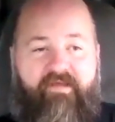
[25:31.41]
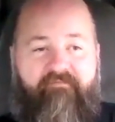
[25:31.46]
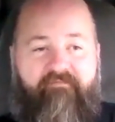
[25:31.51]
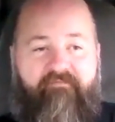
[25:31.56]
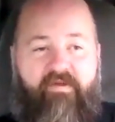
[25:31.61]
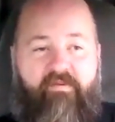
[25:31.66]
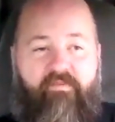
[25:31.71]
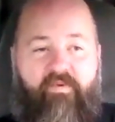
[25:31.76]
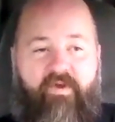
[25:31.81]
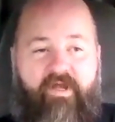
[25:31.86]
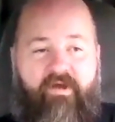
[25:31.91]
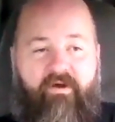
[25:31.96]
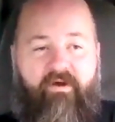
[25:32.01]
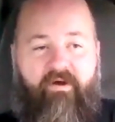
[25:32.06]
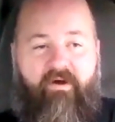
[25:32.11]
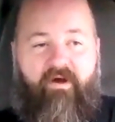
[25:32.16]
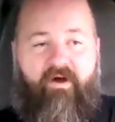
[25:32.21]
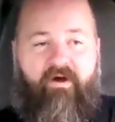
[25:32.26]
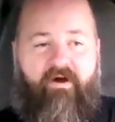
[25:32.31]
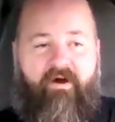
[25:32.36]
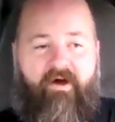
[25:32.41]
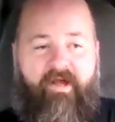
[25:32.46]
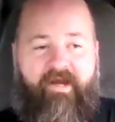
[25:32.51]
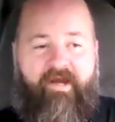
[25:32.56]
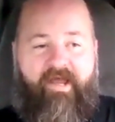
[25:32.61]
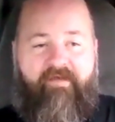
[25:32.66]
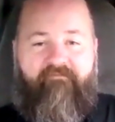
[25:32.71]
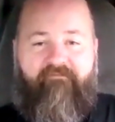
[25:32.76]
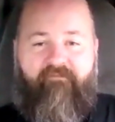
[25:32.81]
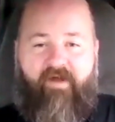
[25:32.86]
if you will, on
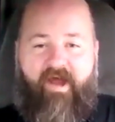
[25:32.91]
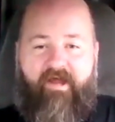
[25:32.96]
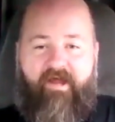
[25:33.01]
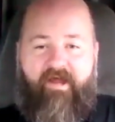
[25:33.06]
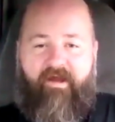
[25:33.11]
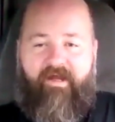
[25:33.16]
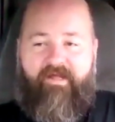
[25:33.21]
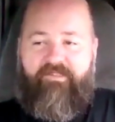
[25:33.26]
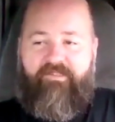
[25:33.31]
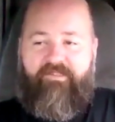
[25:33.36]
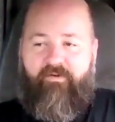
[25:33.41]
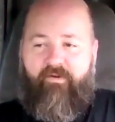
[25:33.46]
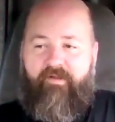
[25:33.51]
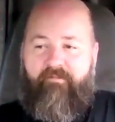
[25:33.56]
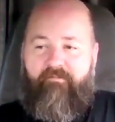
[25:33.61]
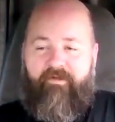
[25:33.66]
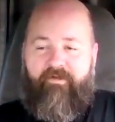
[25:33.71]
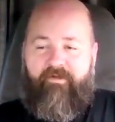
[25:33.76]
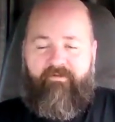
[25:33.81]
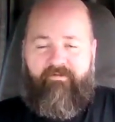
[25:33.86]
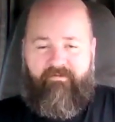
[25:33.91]
a fried ice cream.